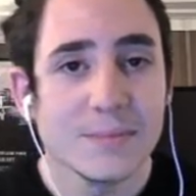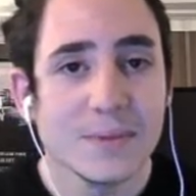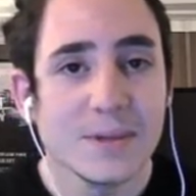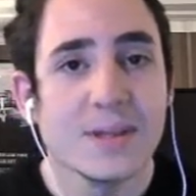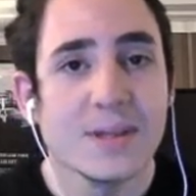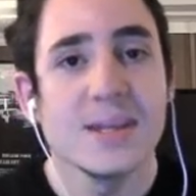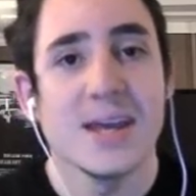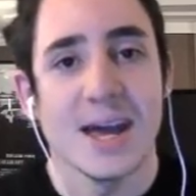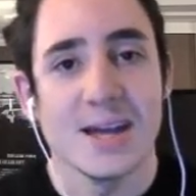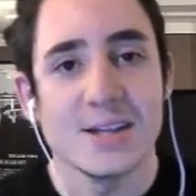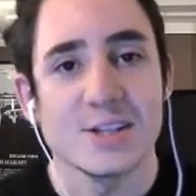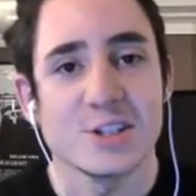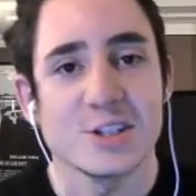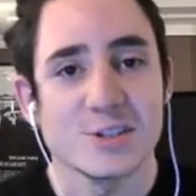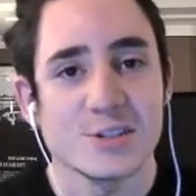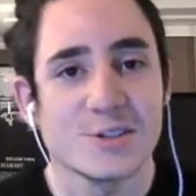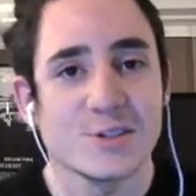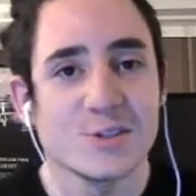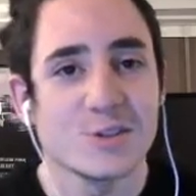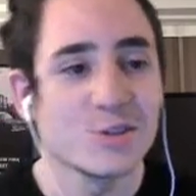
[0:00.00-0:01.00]
Yeah, just
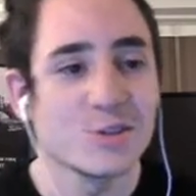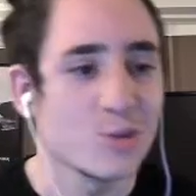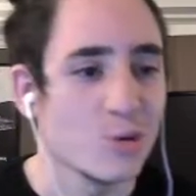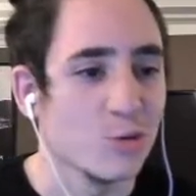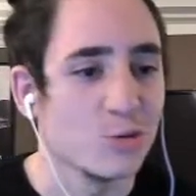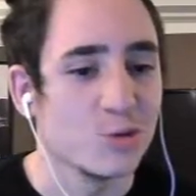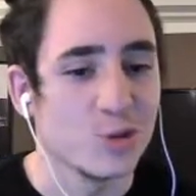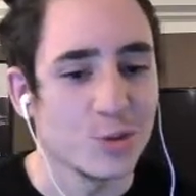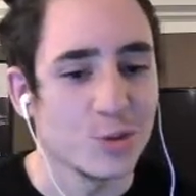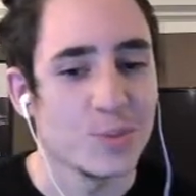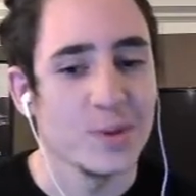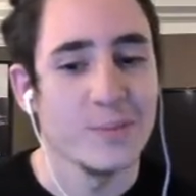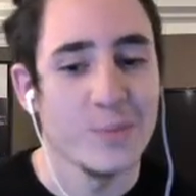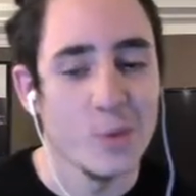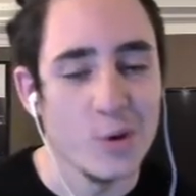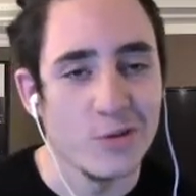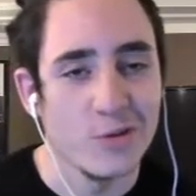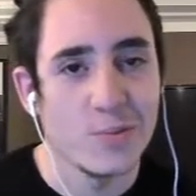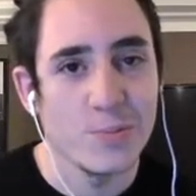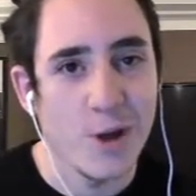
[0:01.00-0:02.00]
school took a bit
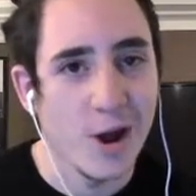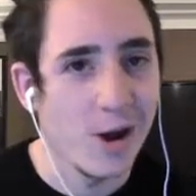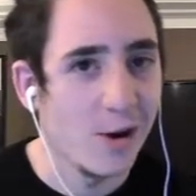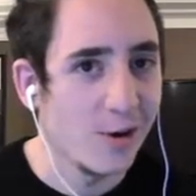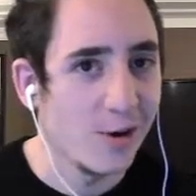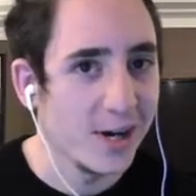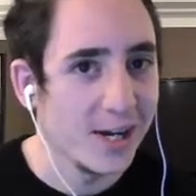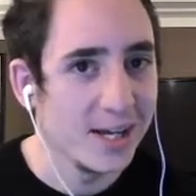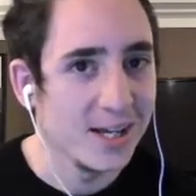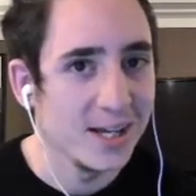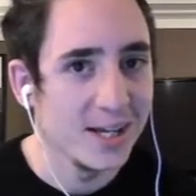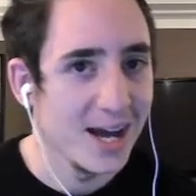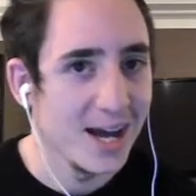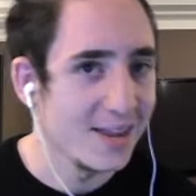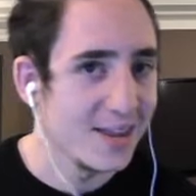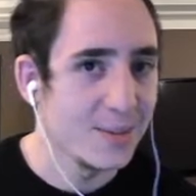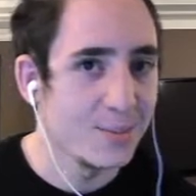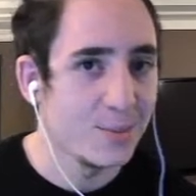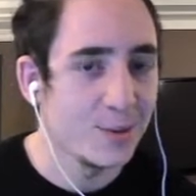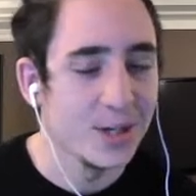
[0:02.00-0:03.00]
more of a priority at
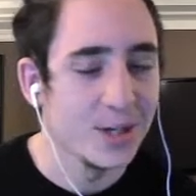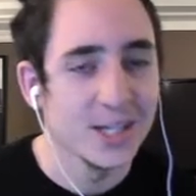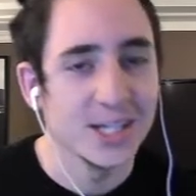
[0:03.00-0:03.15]
that point than